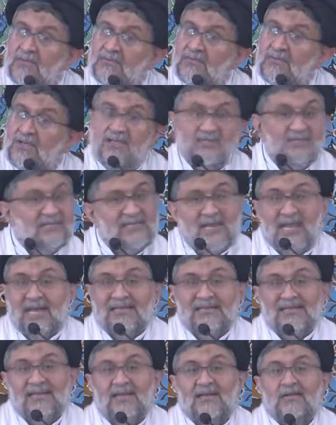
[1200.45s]
things
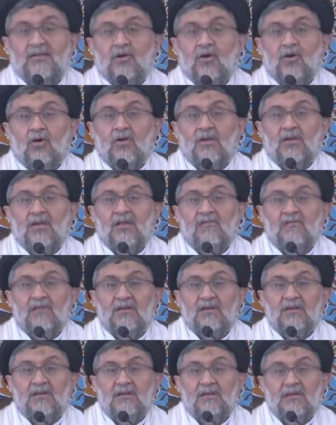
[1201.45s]
like that, or
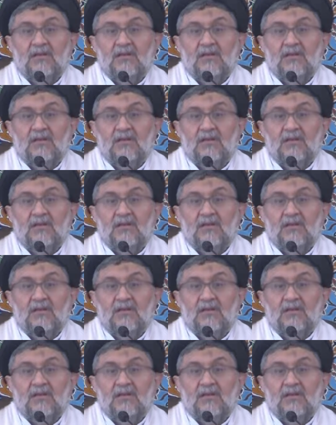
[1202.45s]
even